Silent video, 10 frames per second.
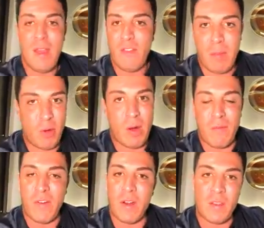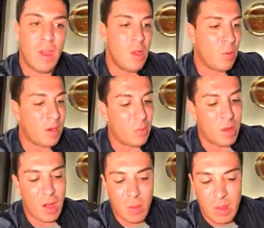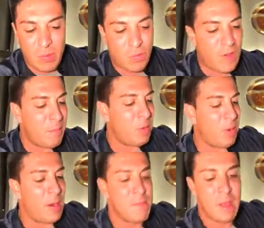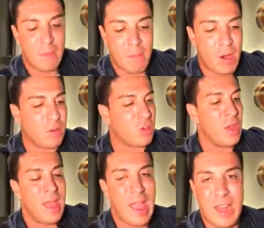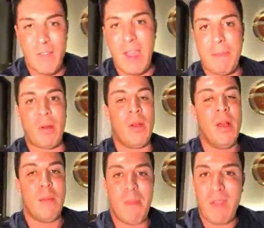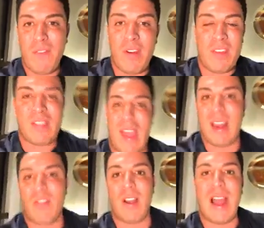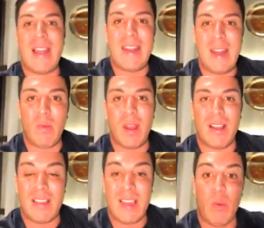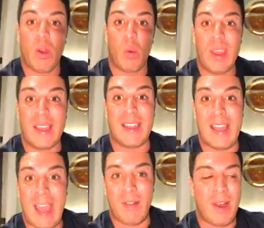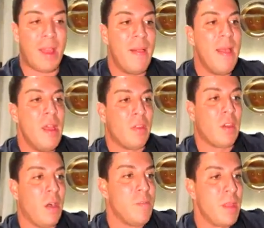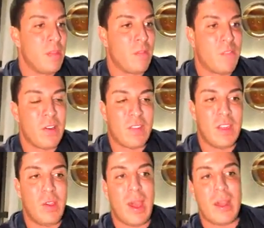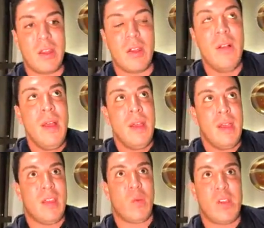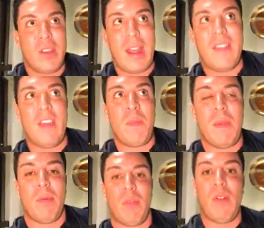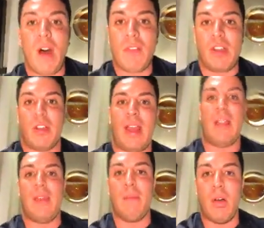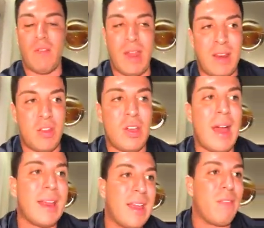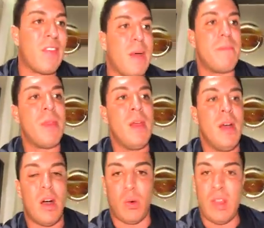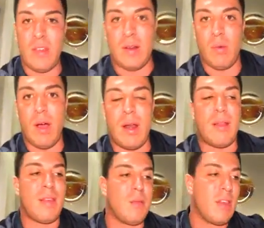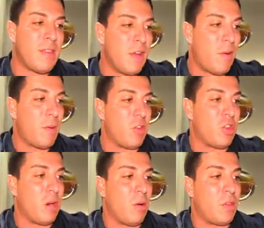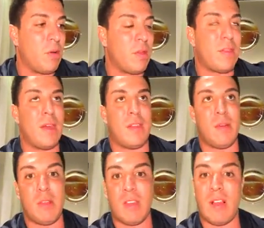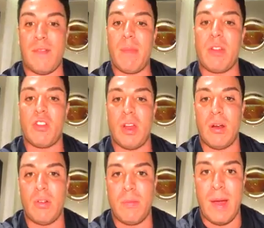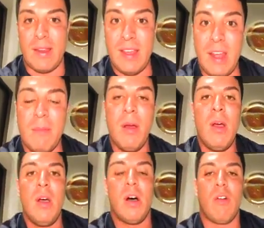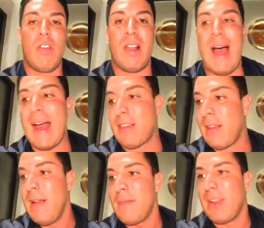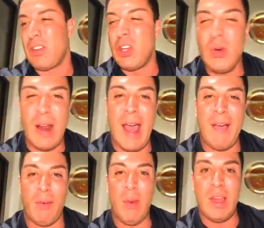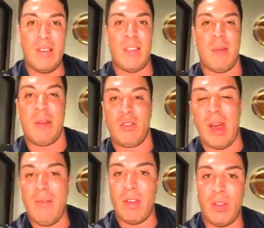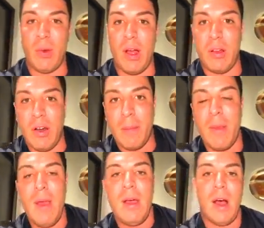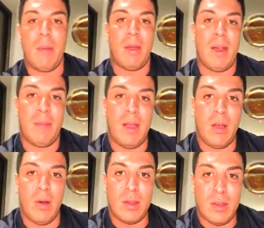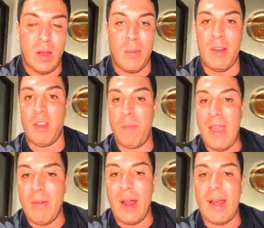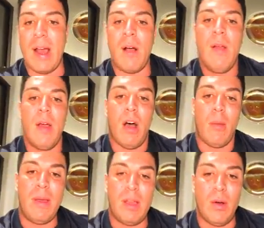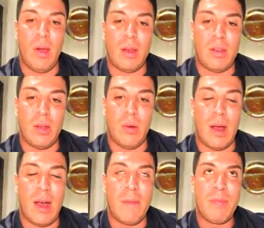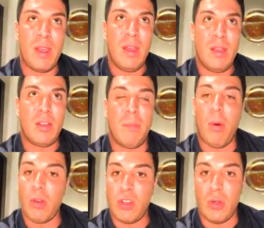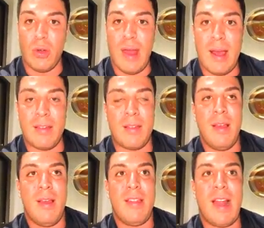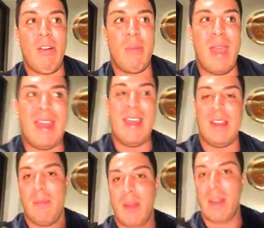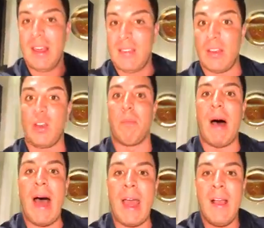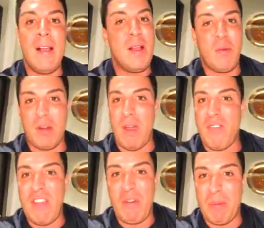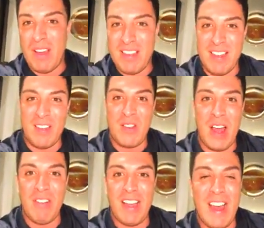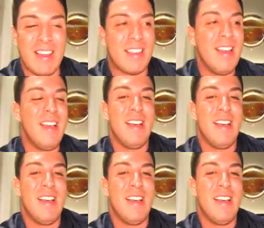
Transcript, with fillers: February 1st, we're going to run all the way through February, March, end of April. May 1st is the end of our 90 day run. Let's see where we can get, right? So the first thing you got to do is when you're getting these people involved and you're getting them motivated is you got to give them a reason to run. And some of the stuff I'm going to share with you is, is some of the stuff I've been sharing with my team over the last two and a half weeks as I've been traveling throughout Europe. I'm going to be going to, I'm in Spain right now. I'll be going to, uh, to Portugal next then I will be ending in the Middle East in Dubai, one of my favorite places to travel, guys.